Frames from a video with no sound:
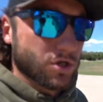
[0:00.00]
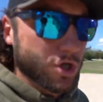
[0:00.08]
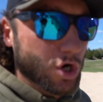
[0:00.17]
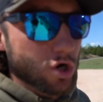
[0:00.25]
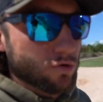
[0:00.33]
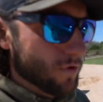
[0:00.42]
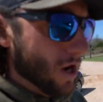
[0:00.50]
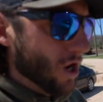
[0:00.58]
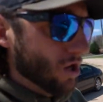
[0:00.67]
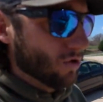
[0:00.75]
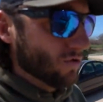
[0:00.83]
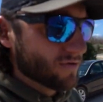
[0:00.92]
Dirt
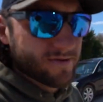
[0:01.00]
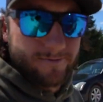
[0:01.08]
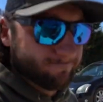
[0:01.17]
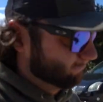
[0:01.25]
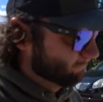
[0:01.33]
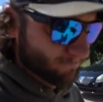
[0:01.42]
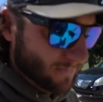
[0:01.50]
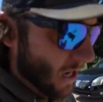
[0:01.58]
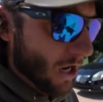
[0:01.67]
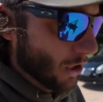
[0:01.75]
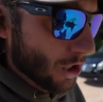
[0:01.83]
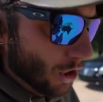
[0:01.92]
roads,
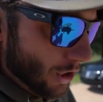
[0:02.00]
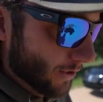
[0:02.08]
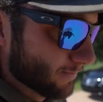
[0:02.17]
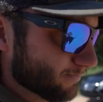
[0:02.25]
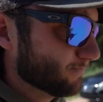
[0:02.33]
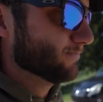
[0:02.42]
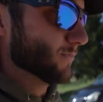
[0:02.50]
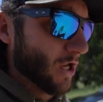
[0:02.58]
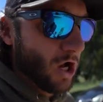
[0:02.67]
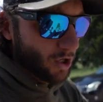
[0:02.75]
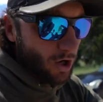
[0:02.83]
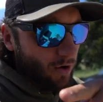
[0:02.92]
not good.
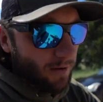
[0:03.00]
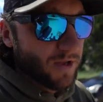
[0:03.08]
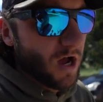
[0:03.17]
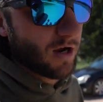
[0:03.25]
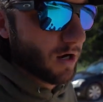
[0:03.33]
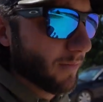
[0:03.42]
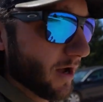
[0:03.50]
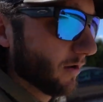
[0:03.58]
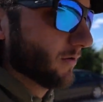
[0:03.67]
Y'all know what I'm talking about.